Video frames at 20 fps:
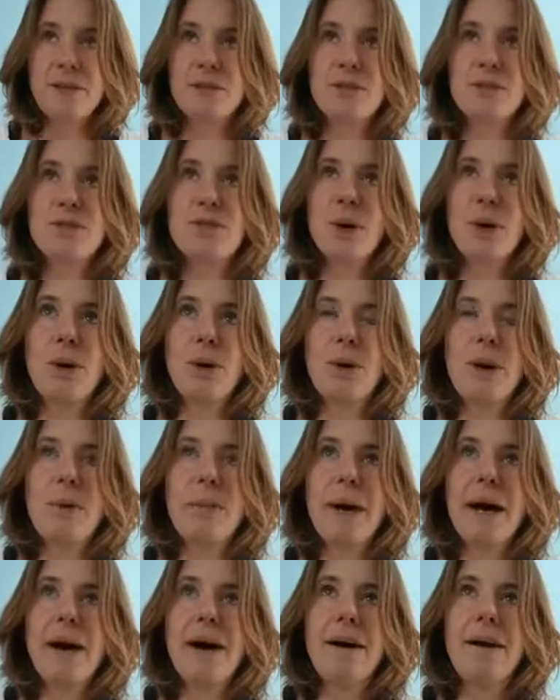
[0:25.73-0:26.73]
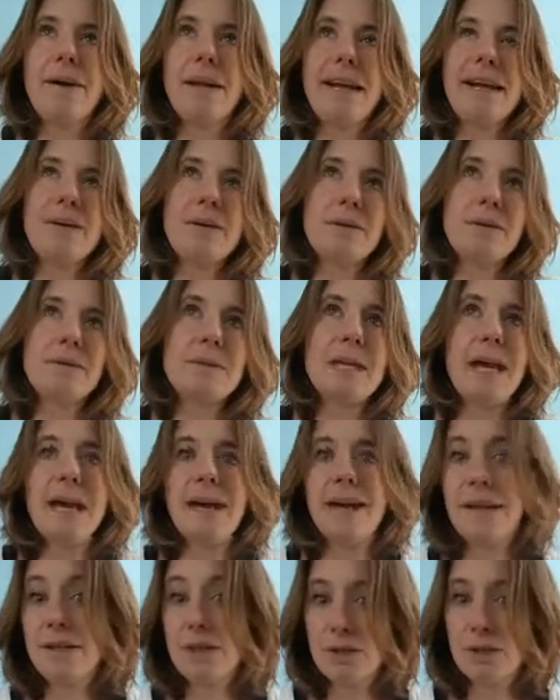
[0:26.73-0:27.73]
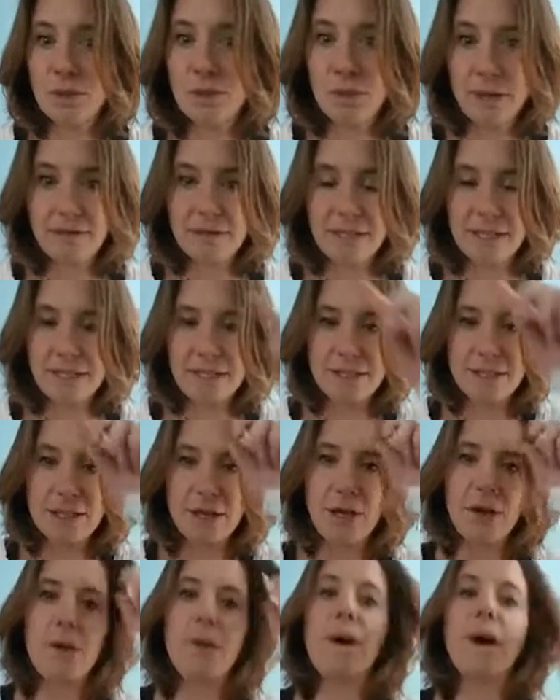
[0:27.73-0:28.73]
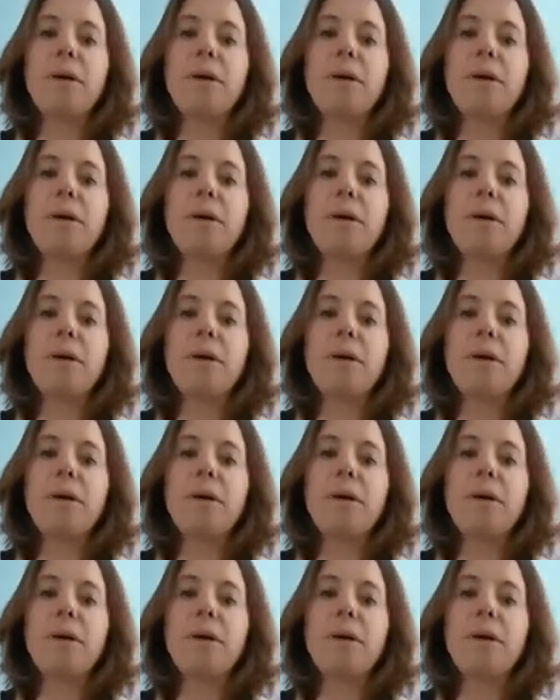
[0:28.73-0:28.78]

So about, 10, 12 days ago,